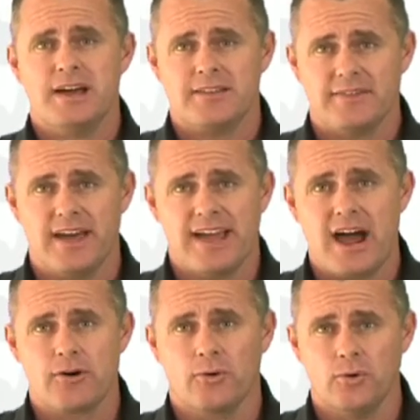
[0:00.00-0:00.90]
that they
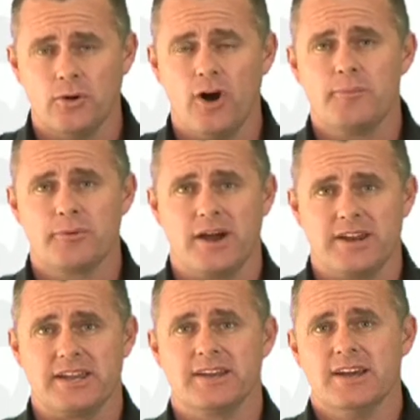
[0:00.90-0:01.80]
are all
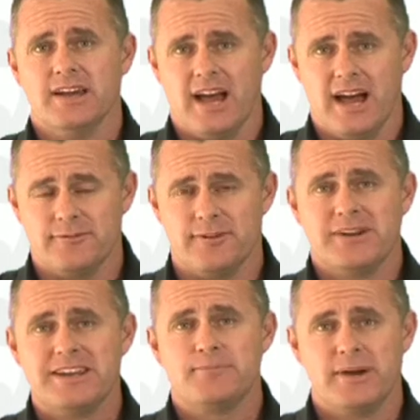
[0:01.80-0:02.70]
operating
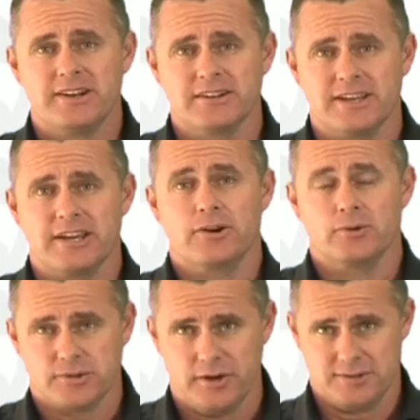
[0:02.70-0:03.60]
very independently and
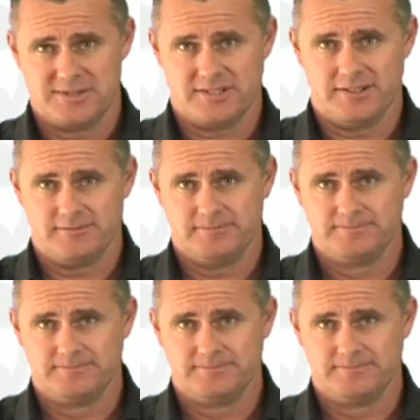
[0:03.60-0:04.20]
autonomously.